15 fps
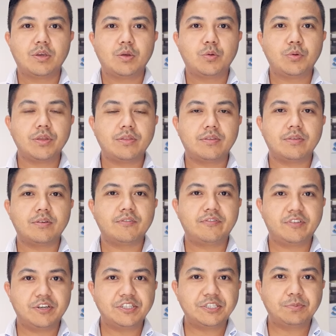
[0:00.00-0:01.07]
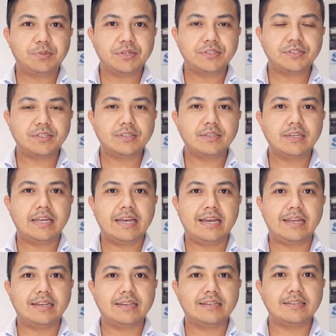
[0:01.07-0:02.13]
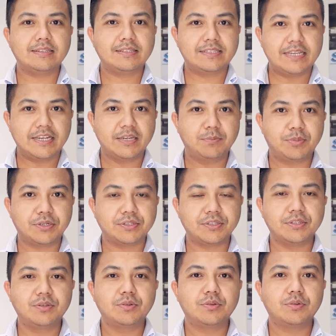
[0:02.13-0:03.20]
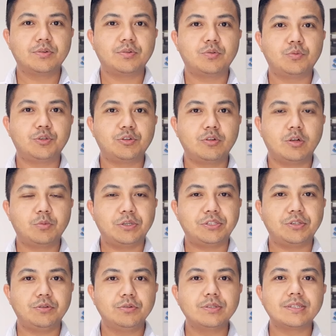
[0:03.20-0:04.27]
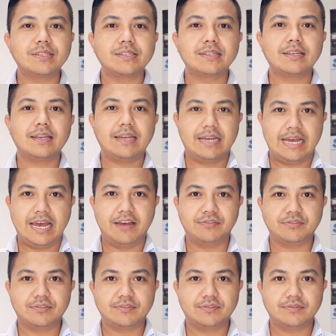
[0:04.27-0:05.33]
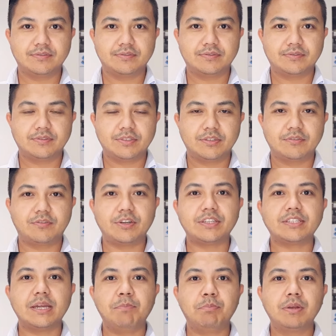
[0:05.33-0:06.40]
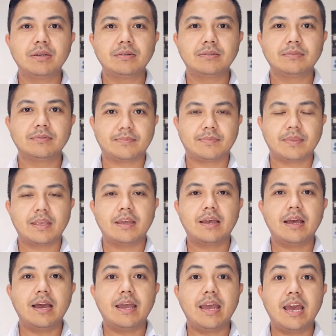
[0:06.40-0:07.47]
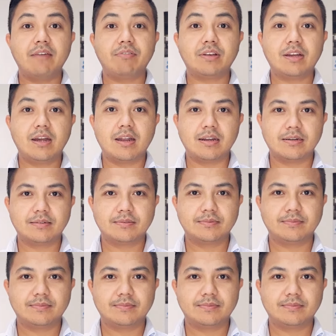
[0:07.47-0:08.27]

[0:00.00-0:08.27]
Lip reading: With first person and second person, we should always use have. For example, I have a car.